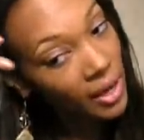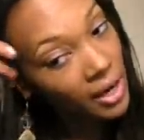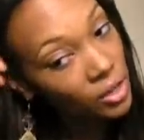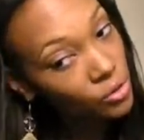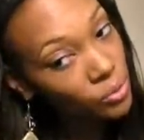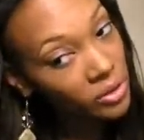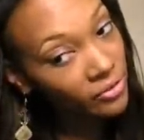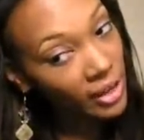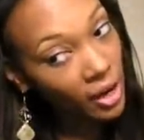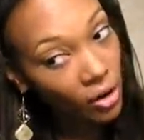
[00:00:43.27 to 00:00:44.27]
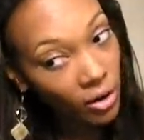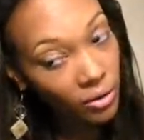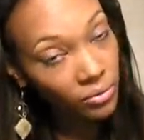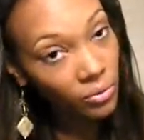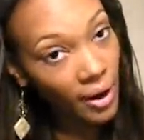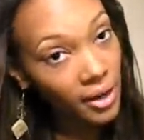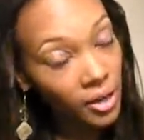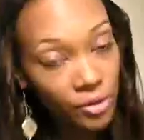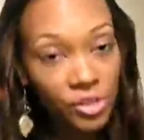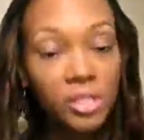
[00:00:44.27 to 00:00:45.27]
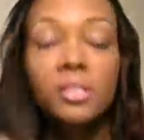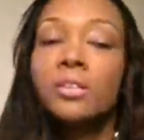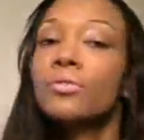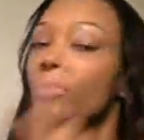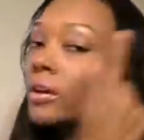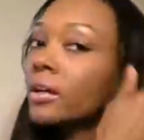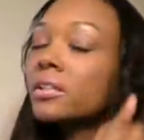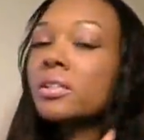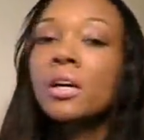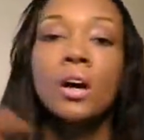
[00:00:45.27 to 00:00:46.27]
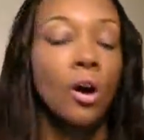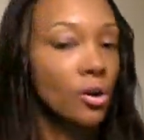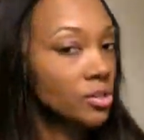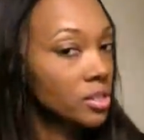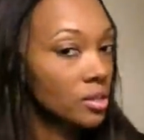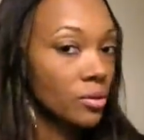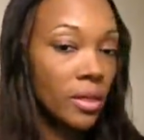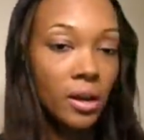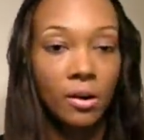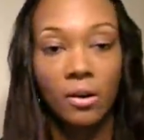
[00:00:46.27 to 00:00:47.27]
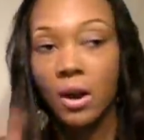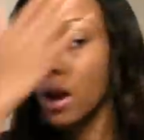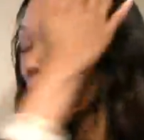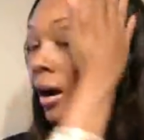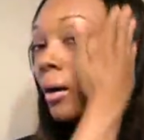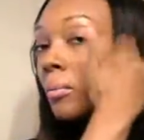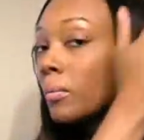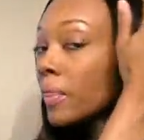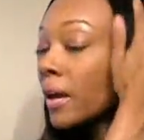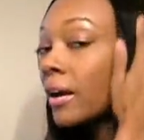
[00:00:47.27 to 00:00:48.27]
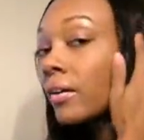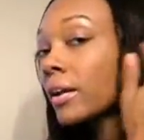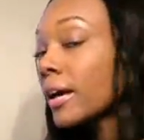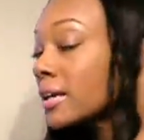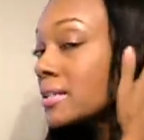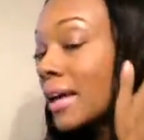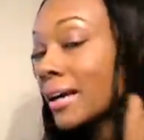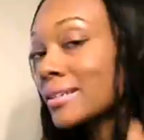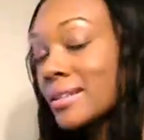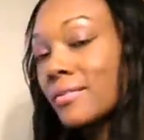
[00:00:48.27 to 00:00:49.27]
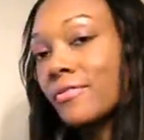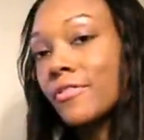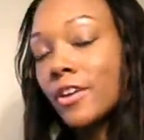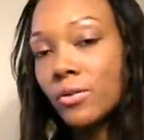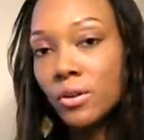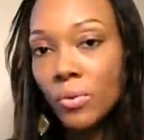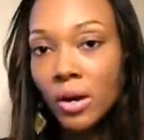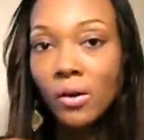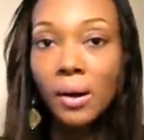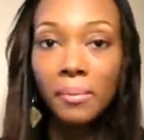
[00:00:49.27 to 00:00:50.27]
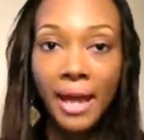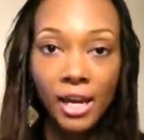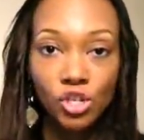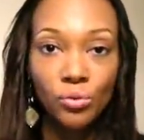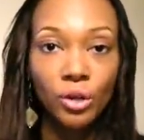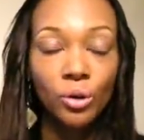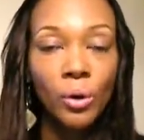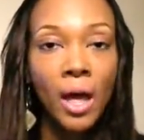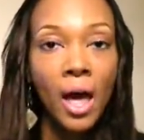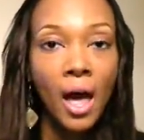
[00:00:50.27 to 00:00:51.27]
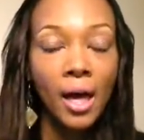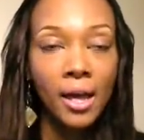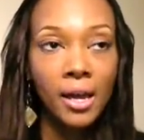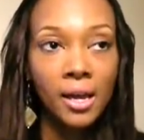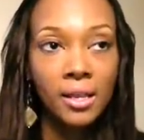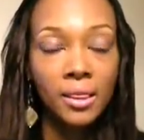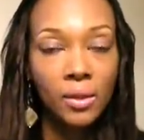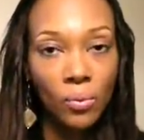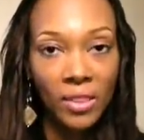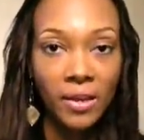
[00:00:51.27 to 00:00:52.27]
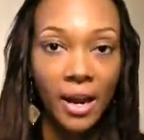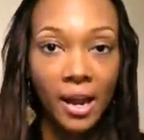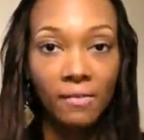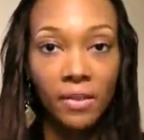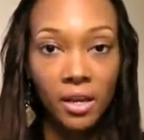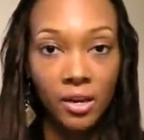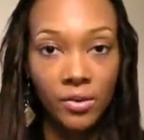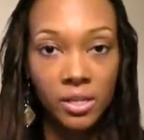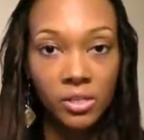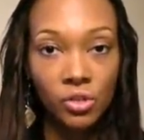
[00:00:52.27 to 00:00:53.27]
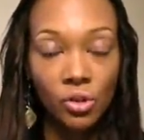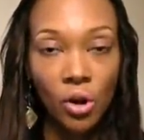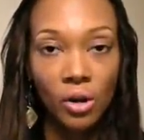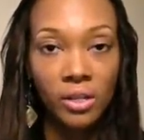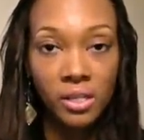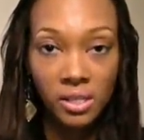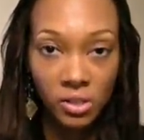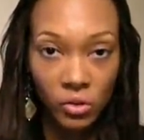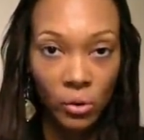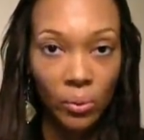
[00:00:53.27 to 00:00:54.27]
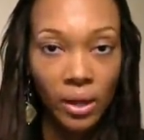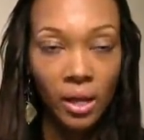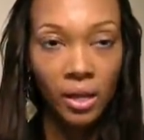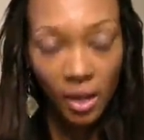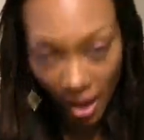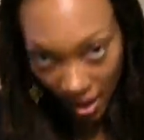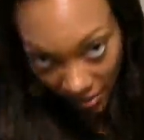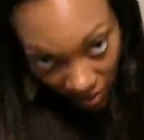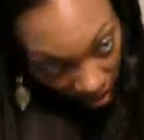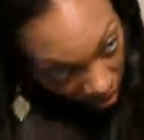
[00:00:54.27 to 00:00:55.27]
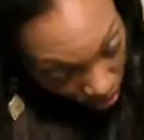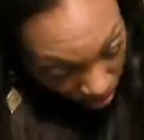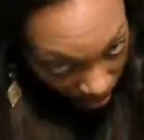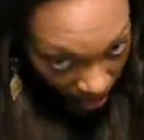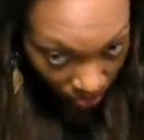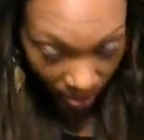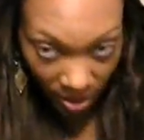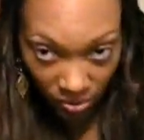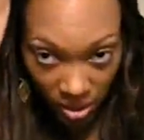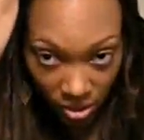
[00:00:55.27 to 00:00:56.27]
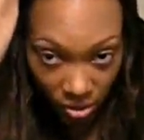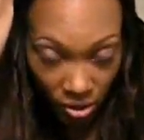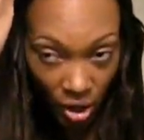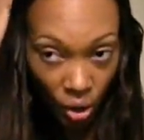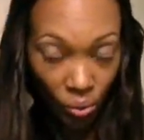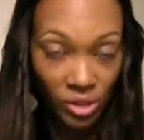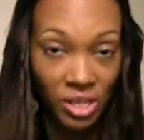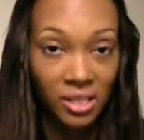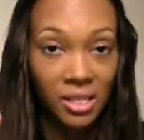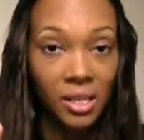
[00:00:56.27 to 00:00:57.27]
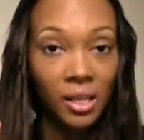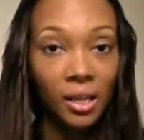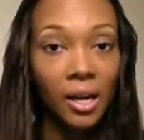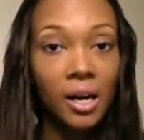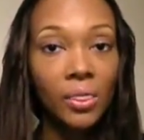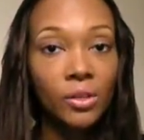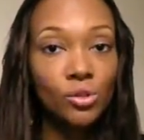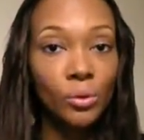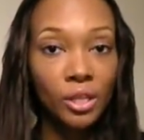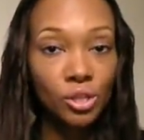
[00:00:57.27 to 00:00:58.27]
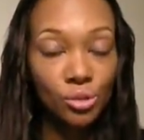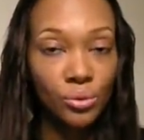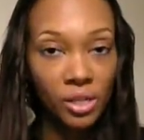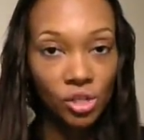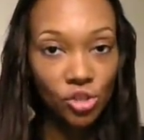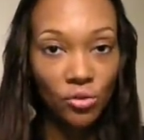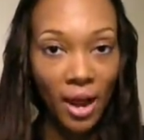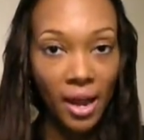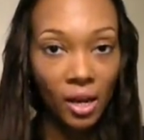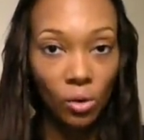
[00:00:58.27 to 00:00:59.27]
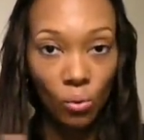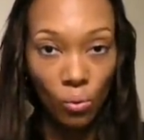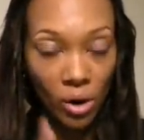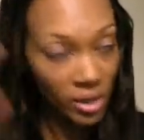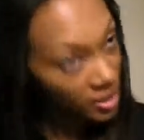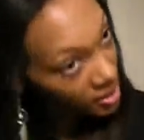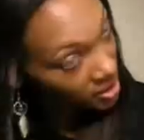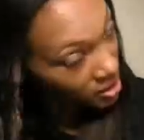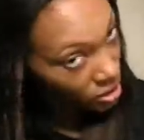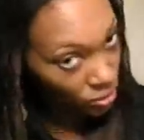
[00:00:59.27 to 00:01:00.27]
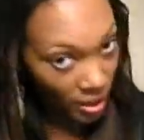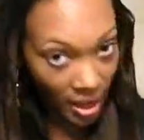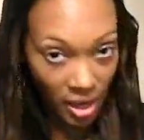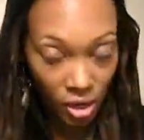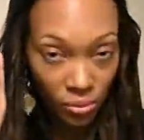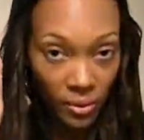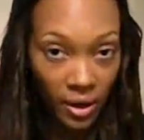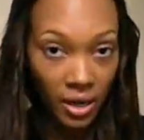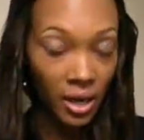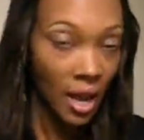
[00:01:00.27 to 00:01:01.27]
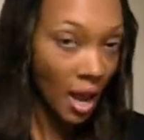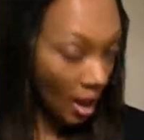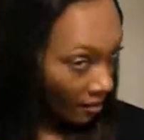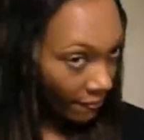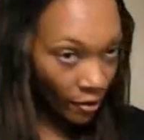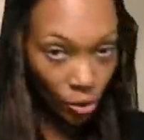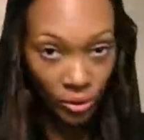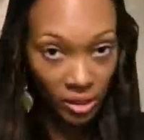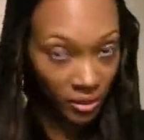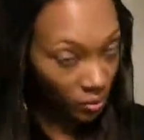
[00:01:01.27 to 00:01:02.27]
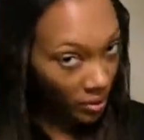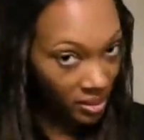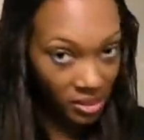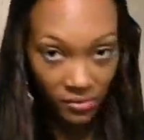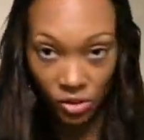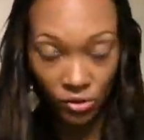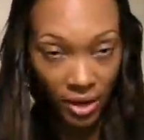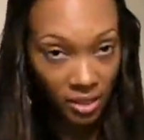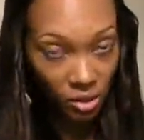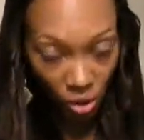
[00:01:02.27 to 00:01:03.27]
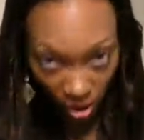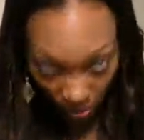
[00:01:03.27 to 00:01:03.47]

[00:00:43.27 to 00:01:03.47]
that I use with the flat iron right here just in the front are still there. The hair lays, like I said, very well. I'm natural, and the way that I have the hair installed is a sew-in. I have an anchor braid around here, which I did cut the 22-inch track once to do that anchor braid. I folded the rest of the tracks